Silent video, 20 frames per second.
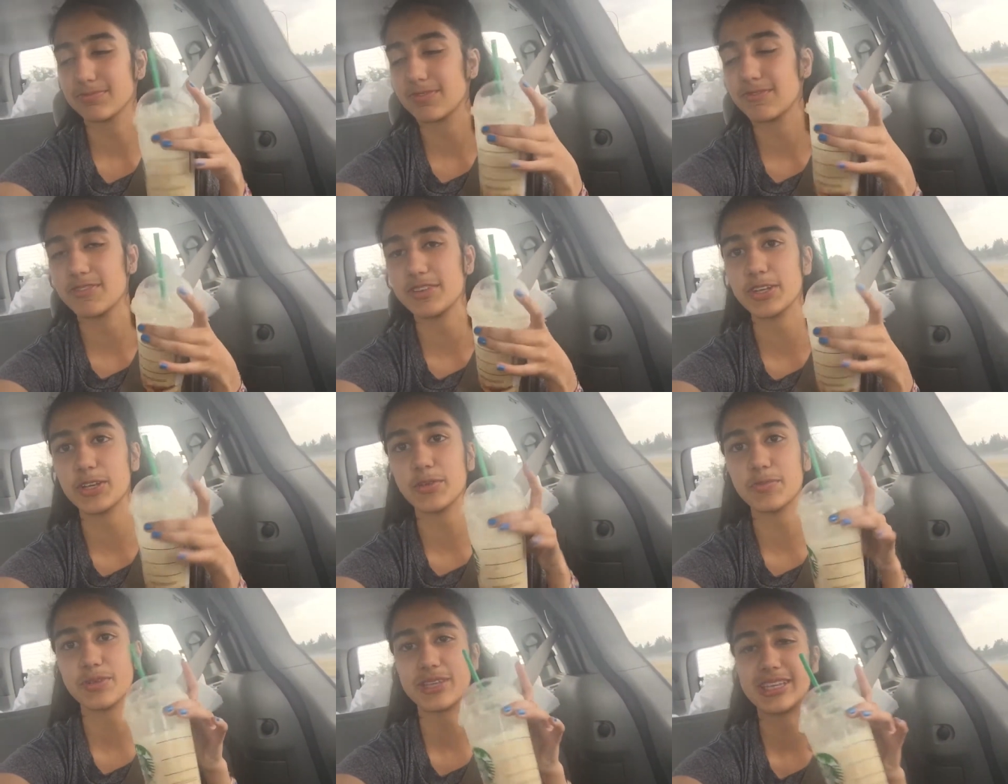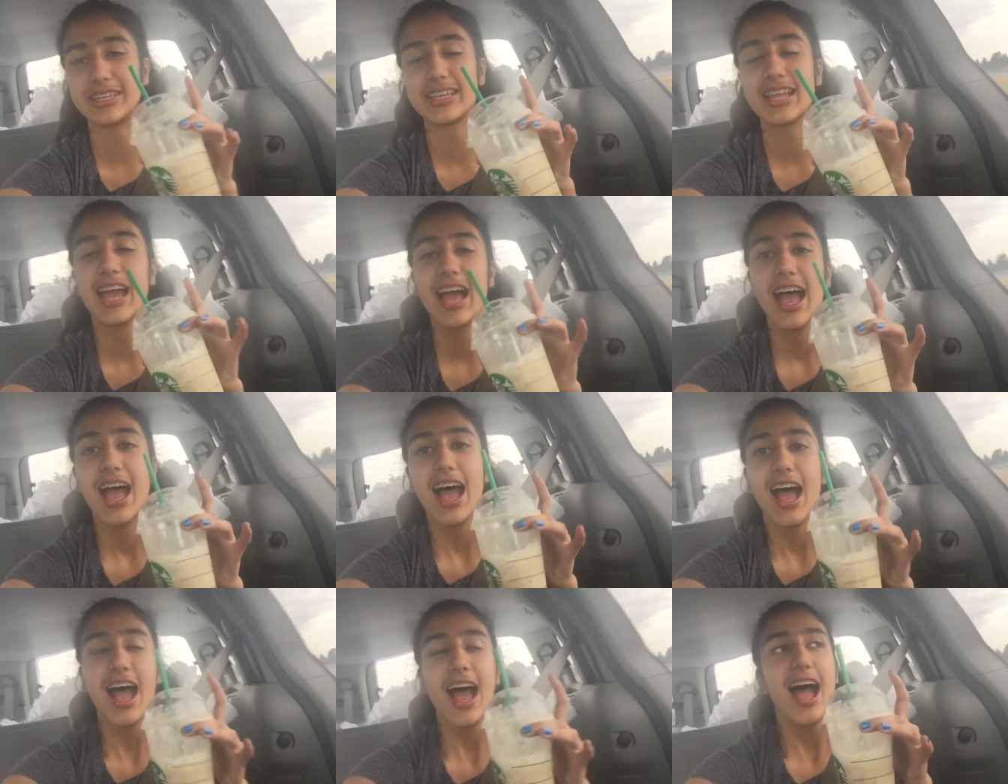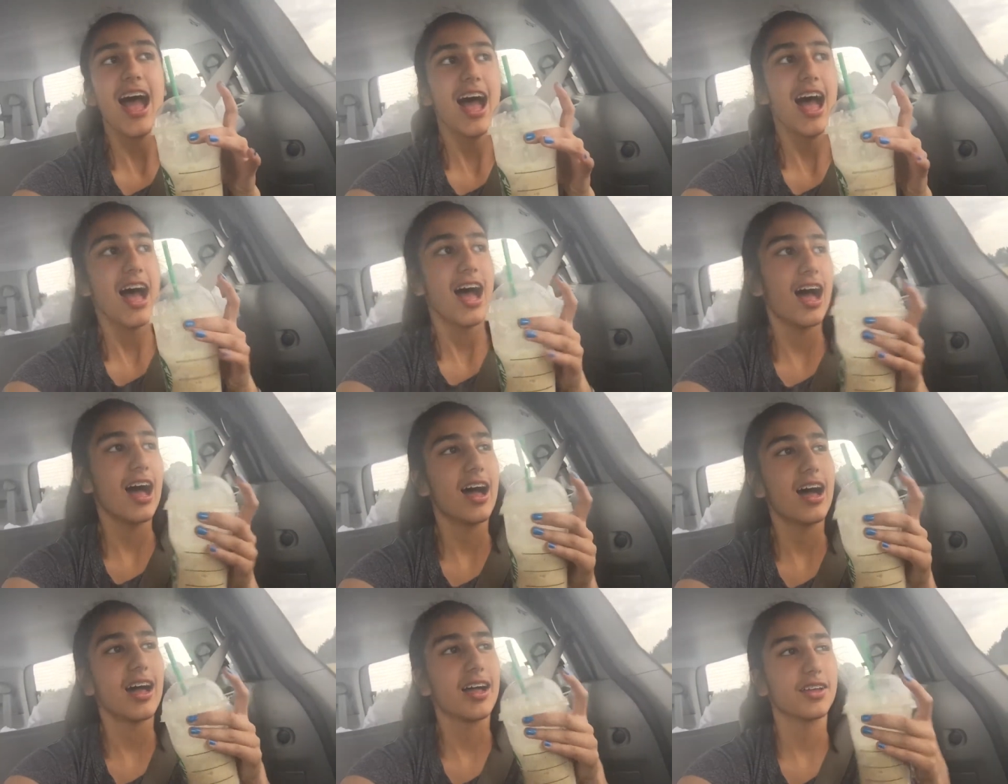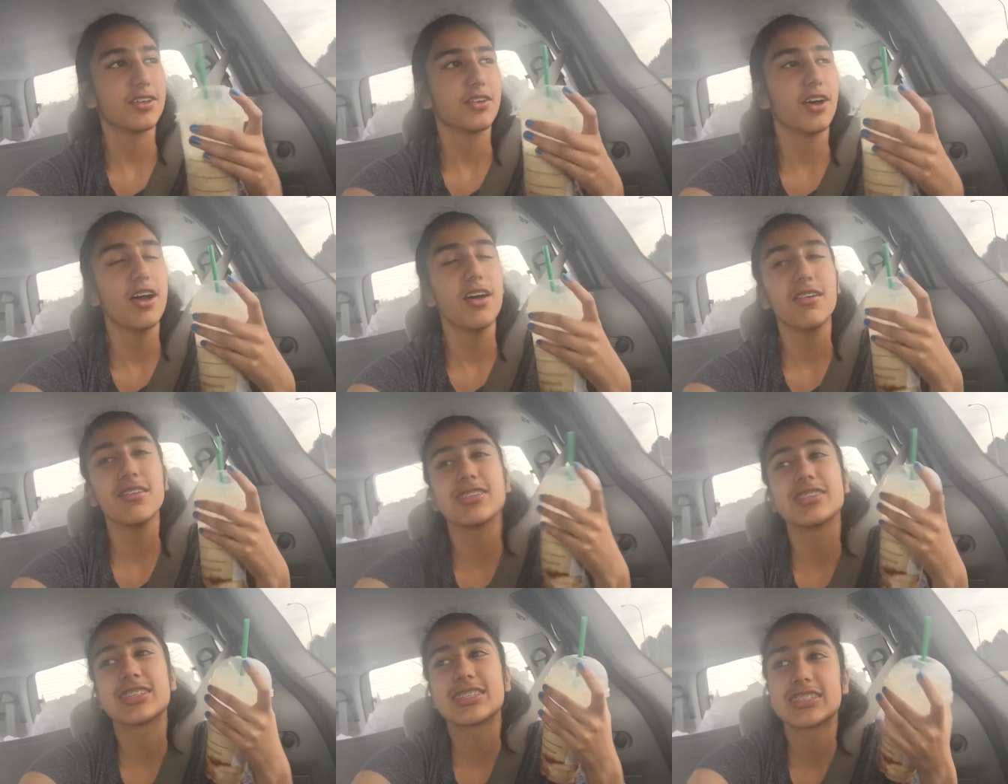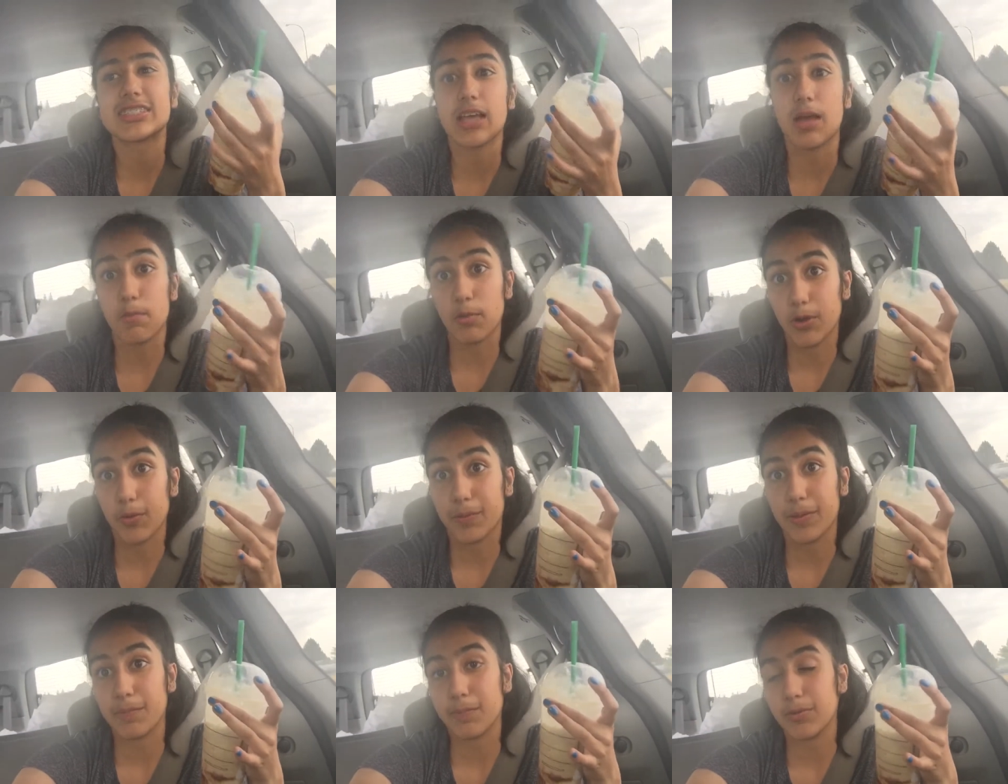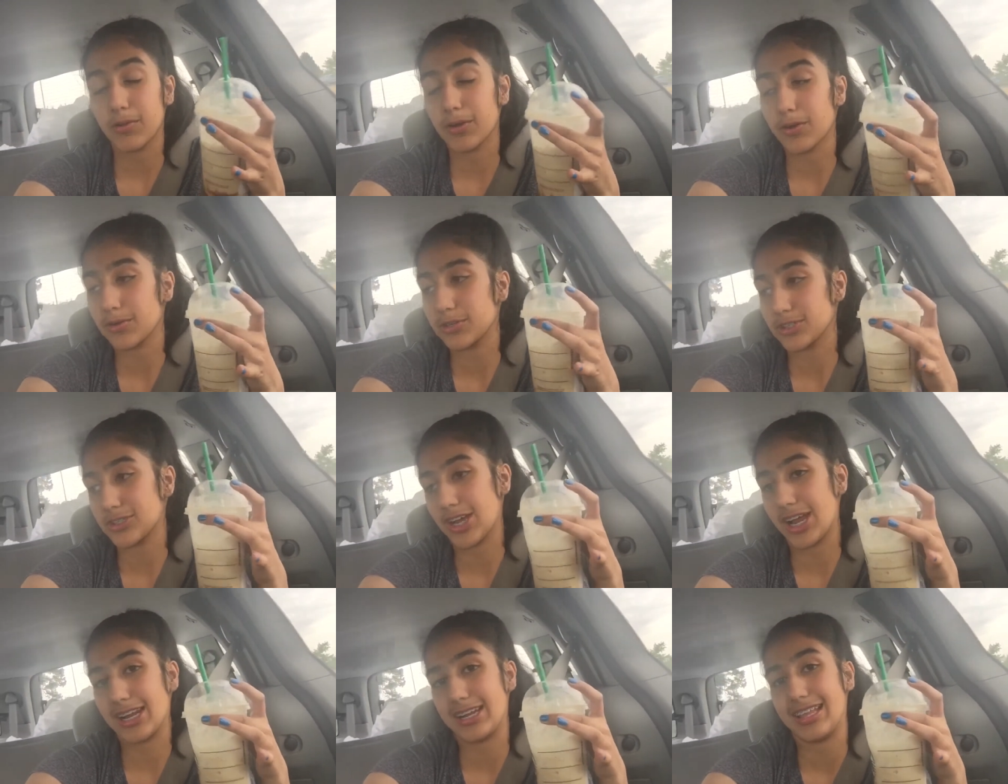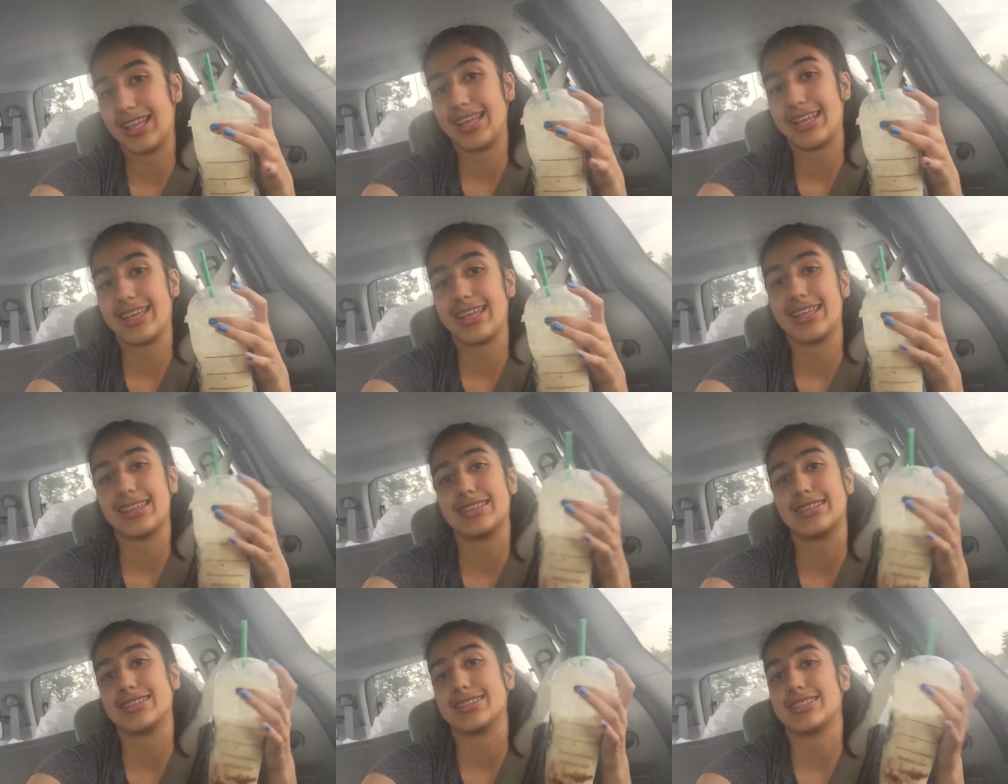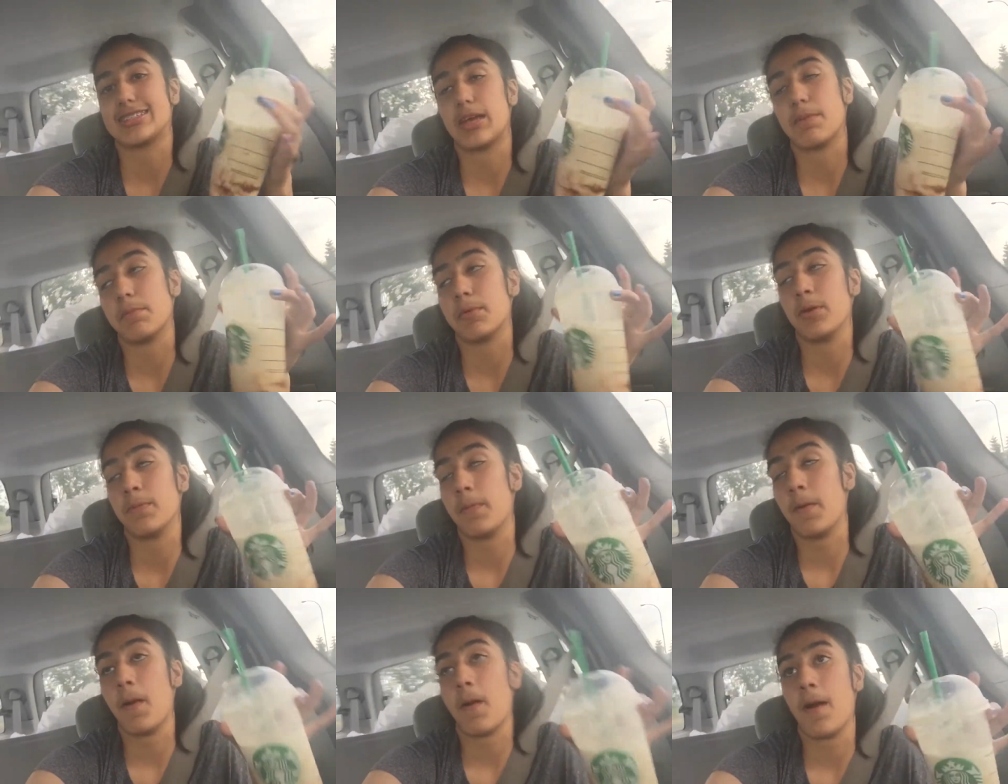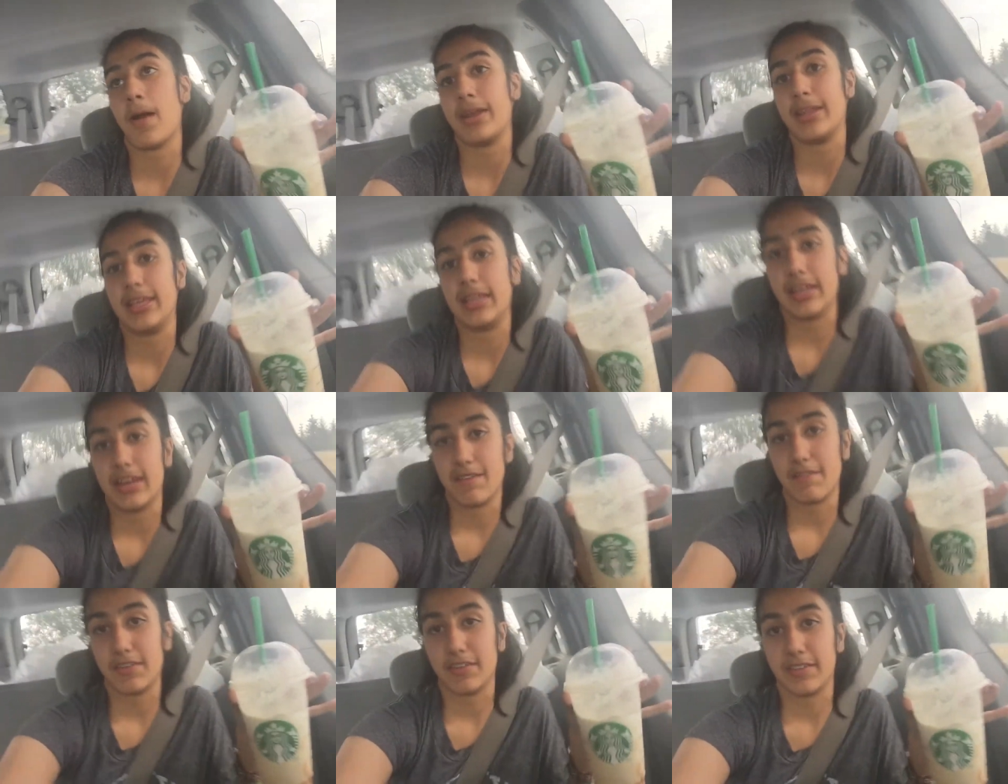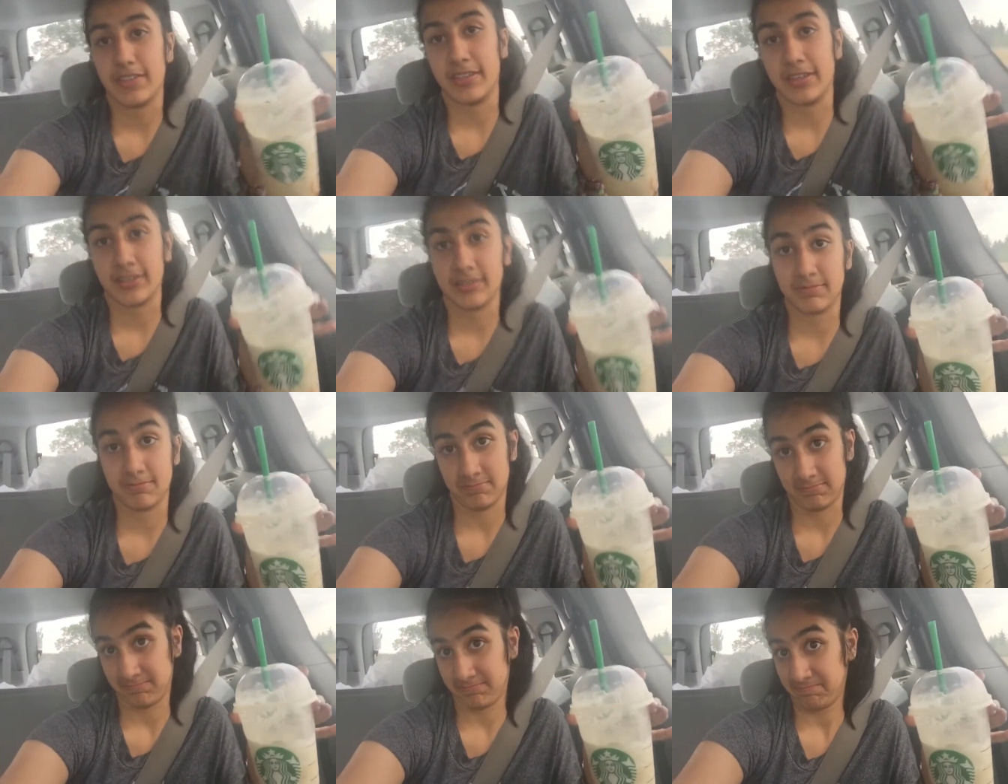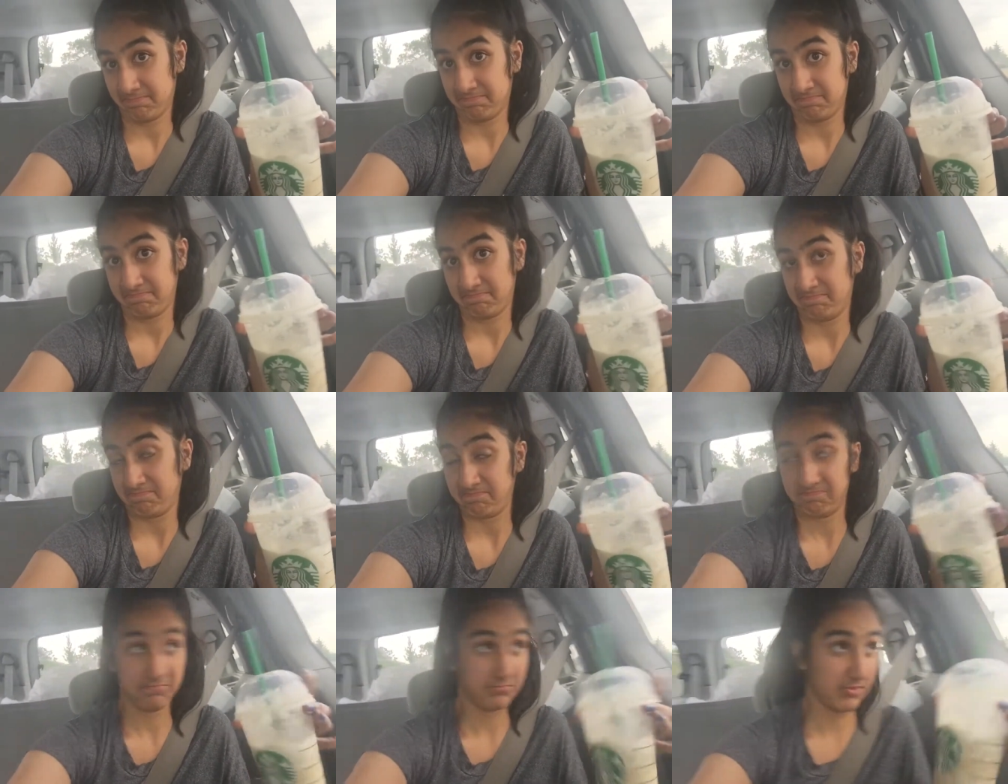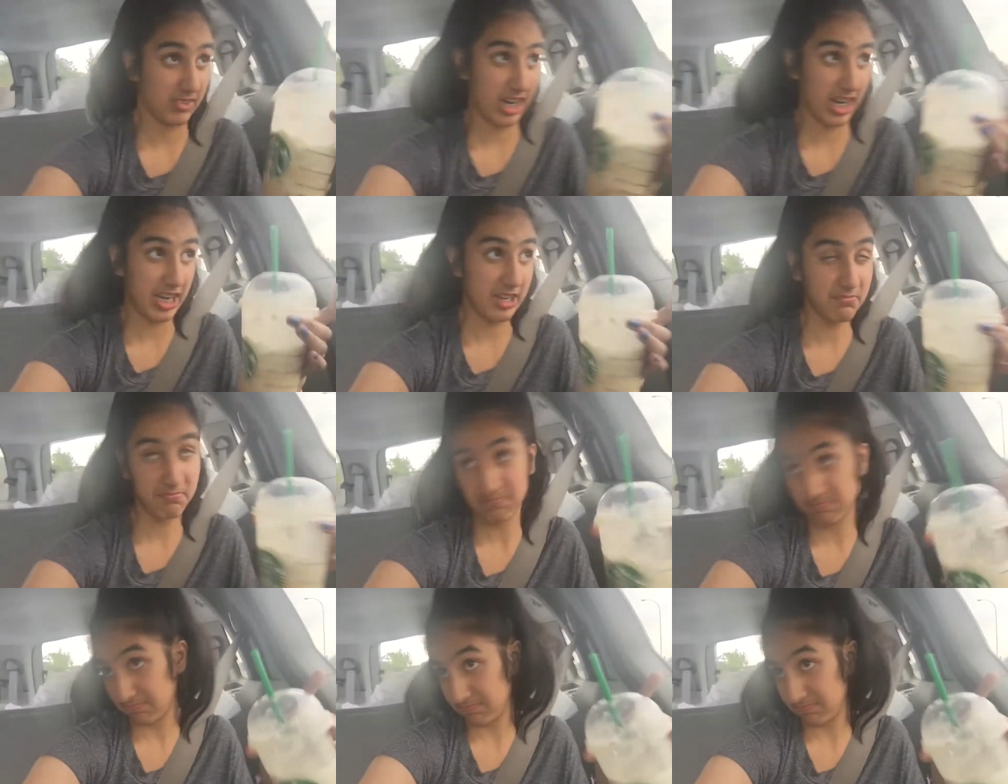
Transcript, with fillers: vanilla bean. Uh, you know how in summer people are always trying to like get the summer body and everything, right?